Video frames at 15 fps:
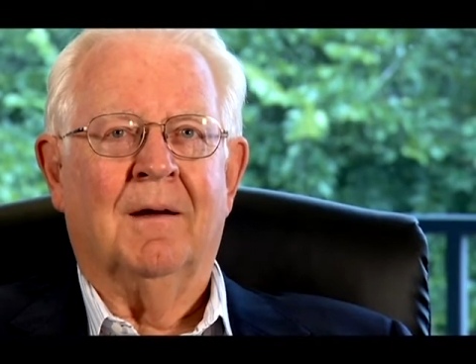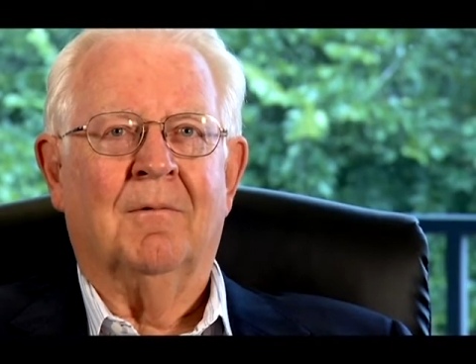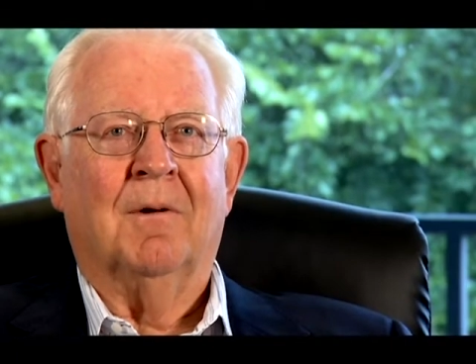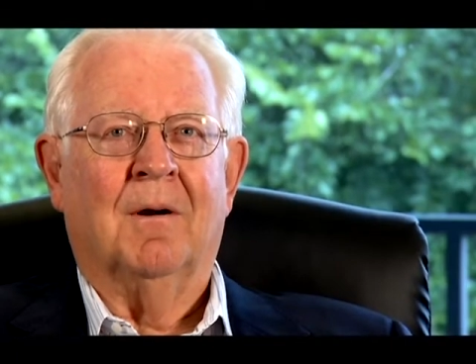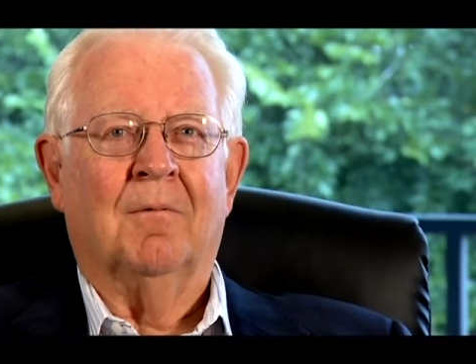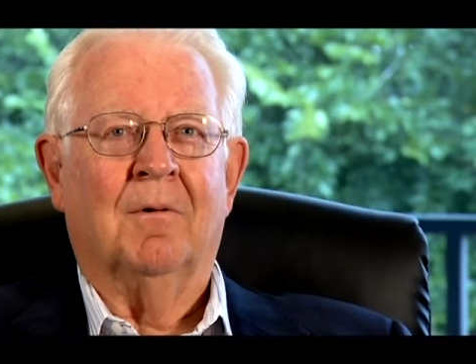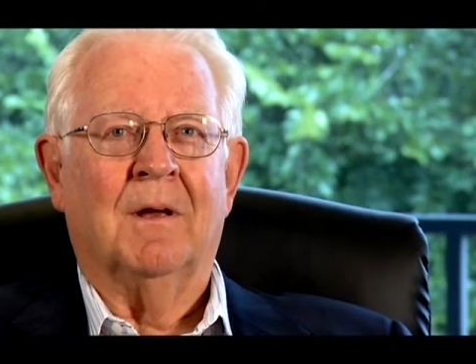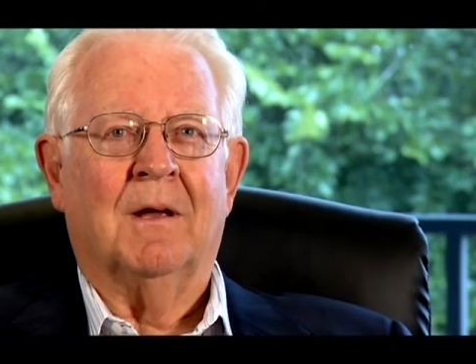
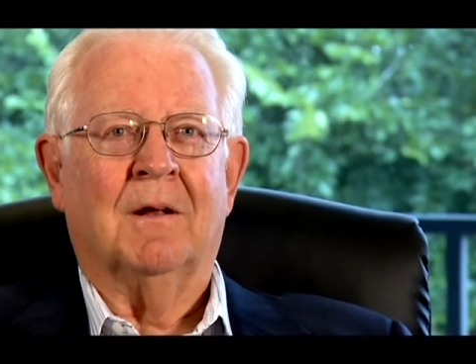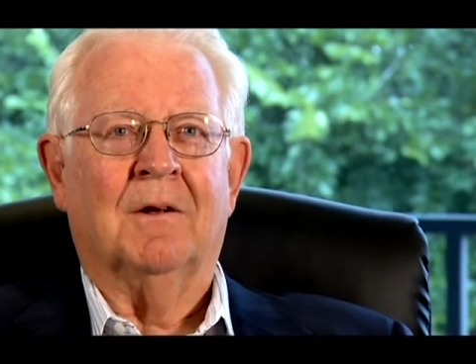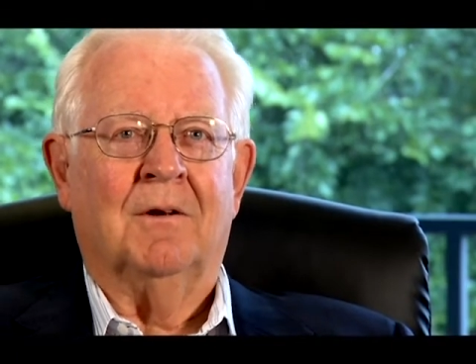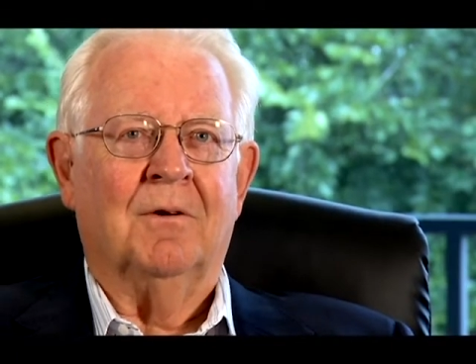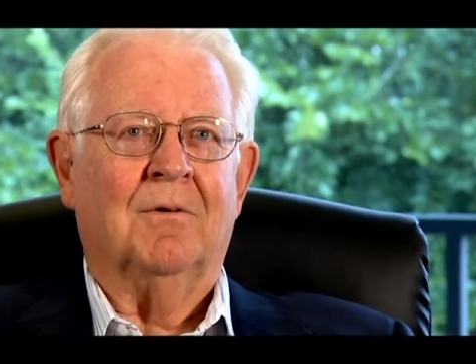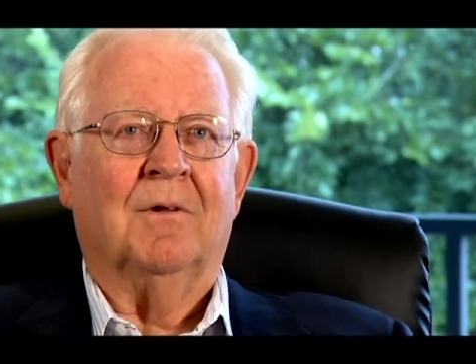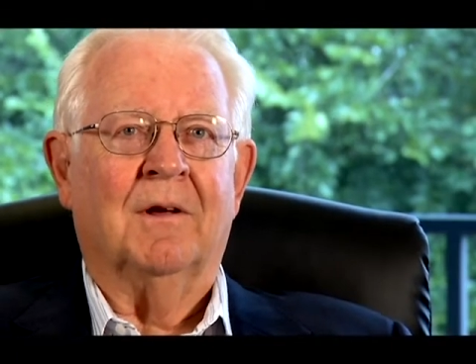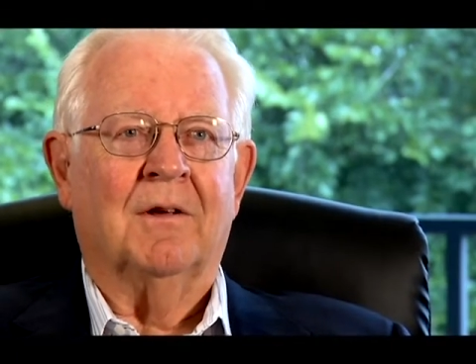well, we could
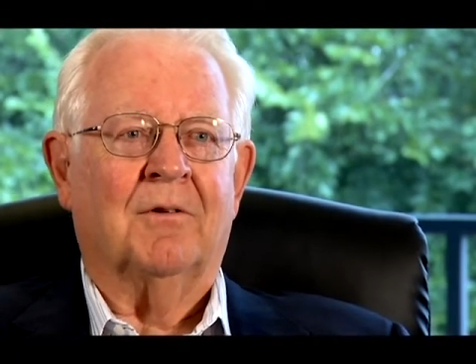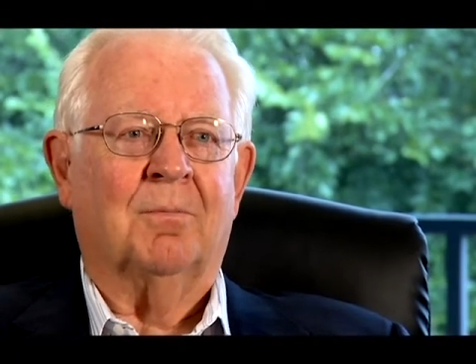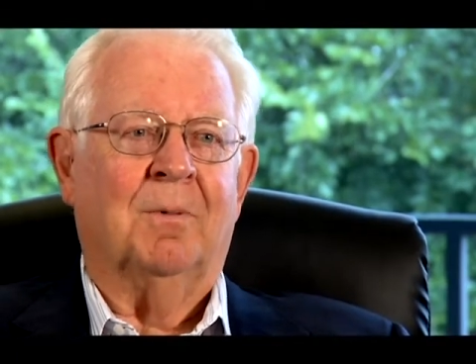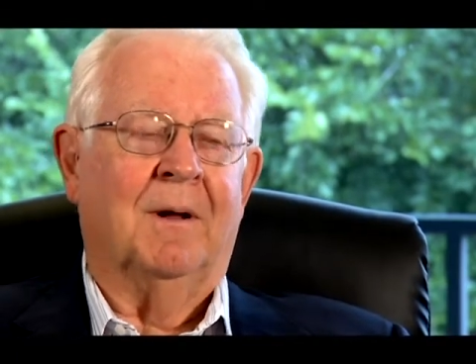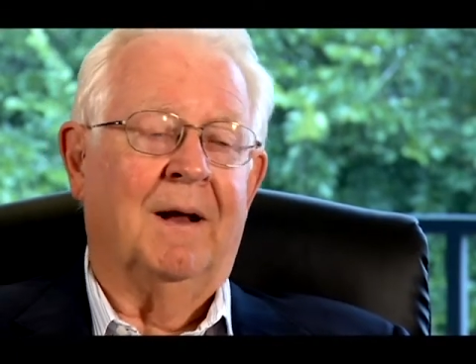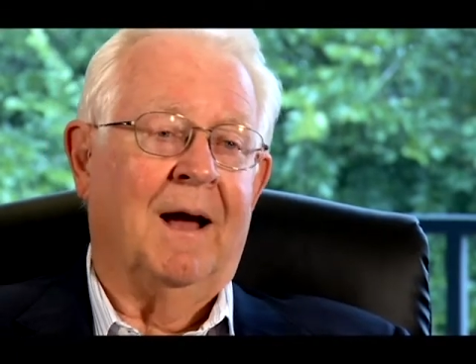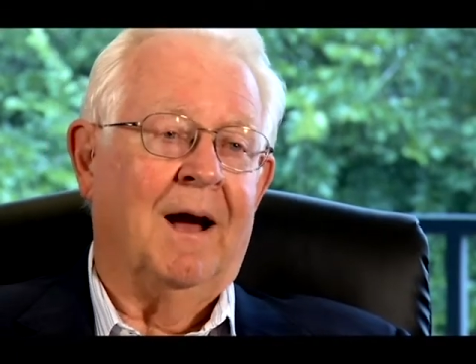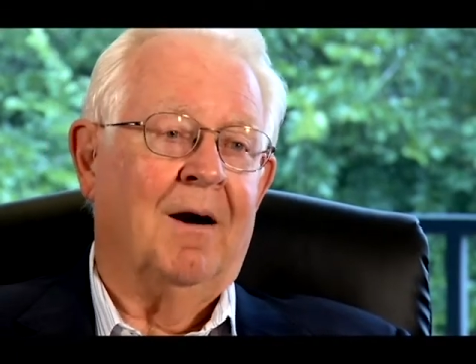do this,
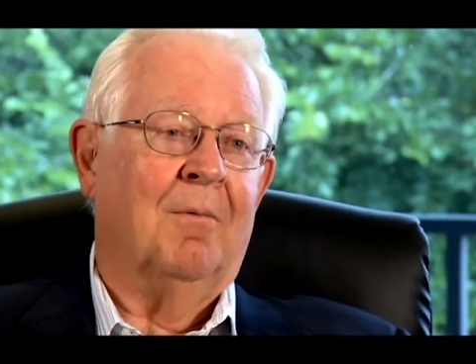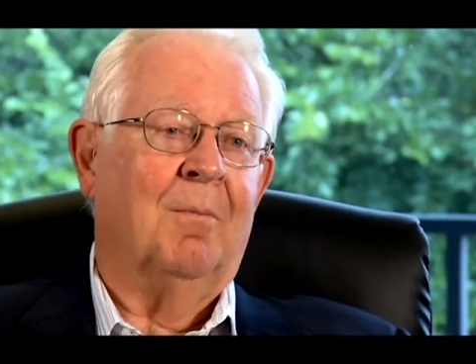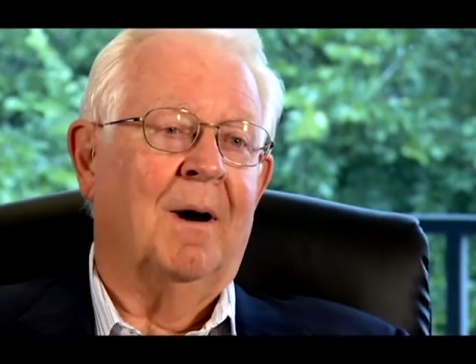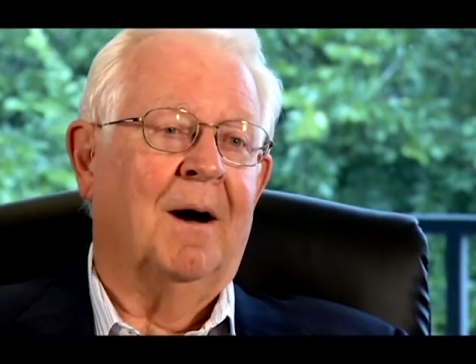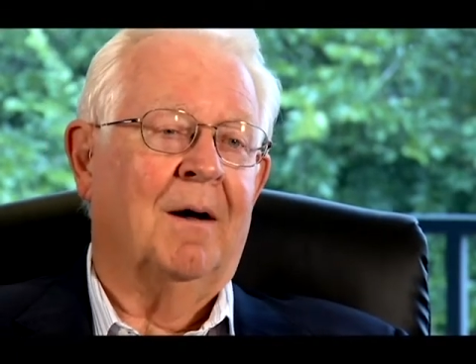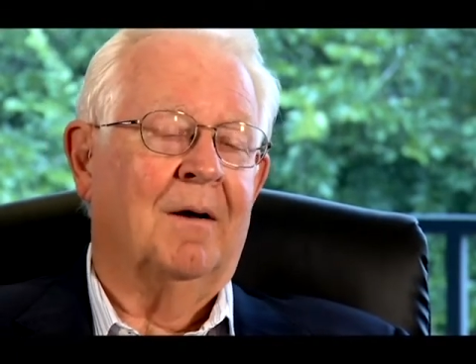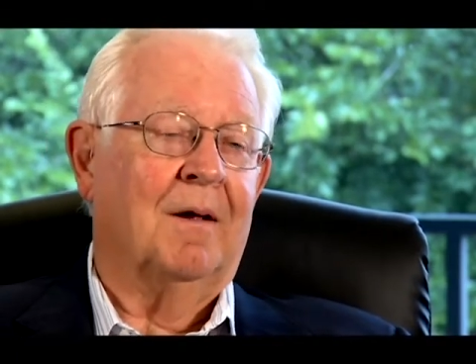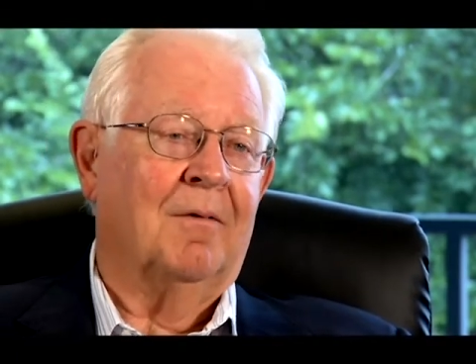but how
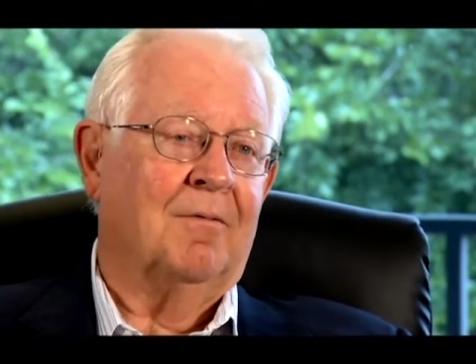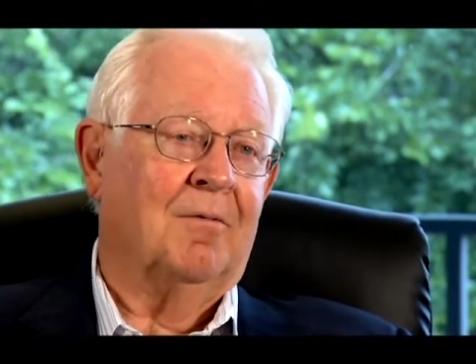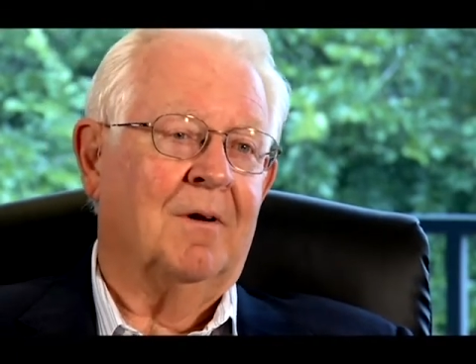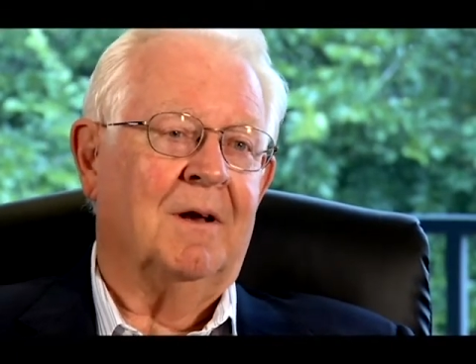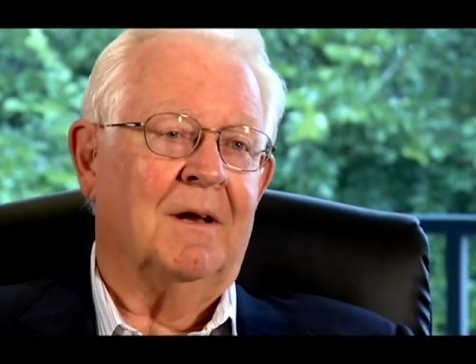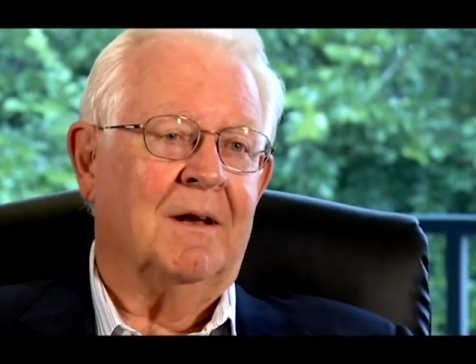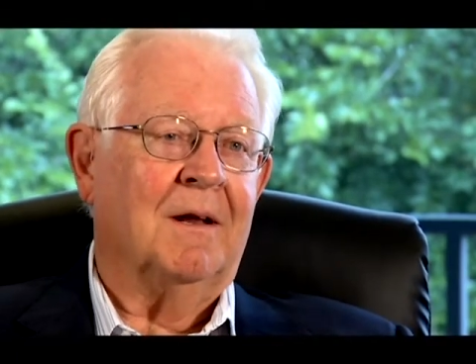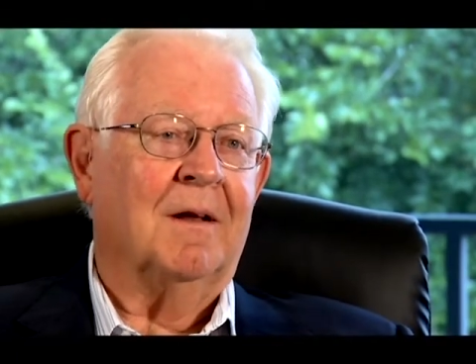about if
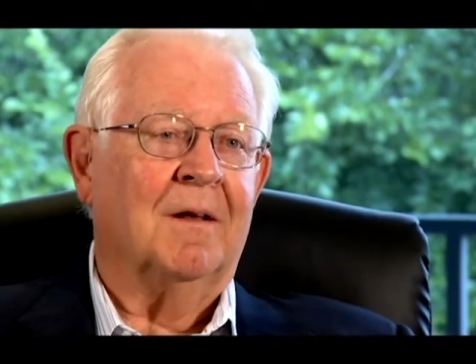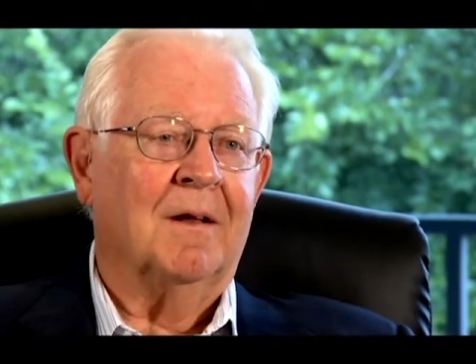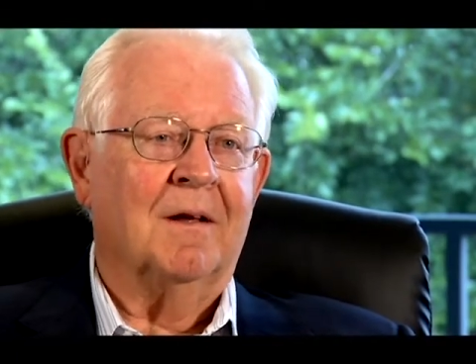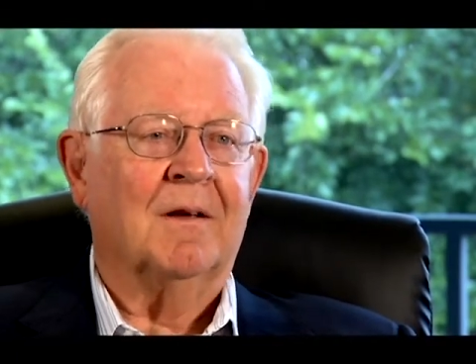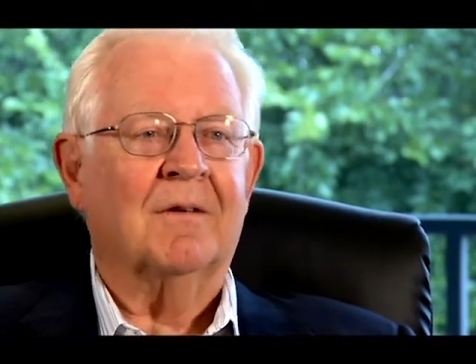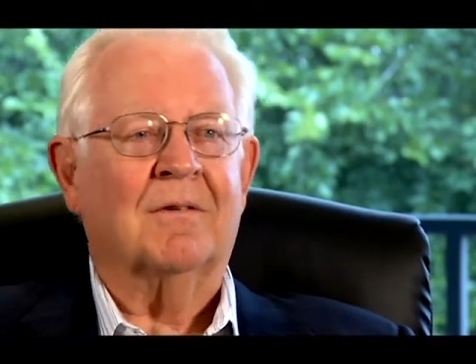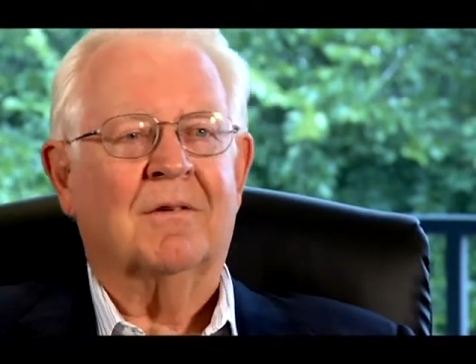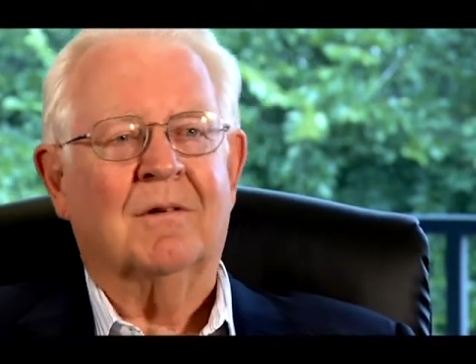we did
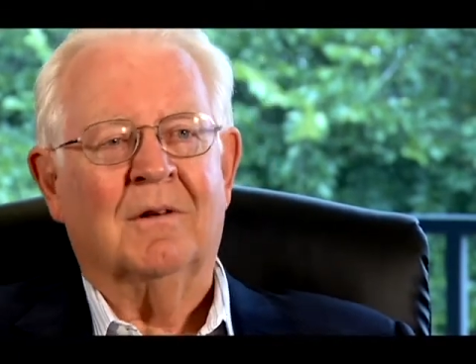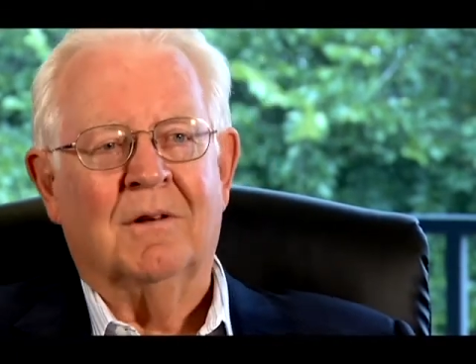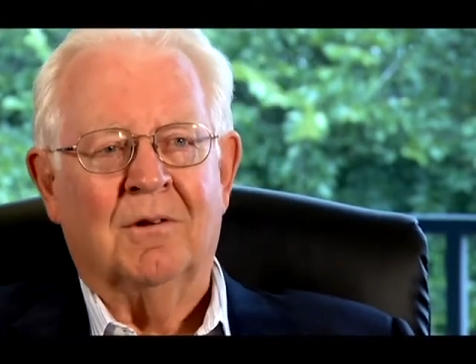this,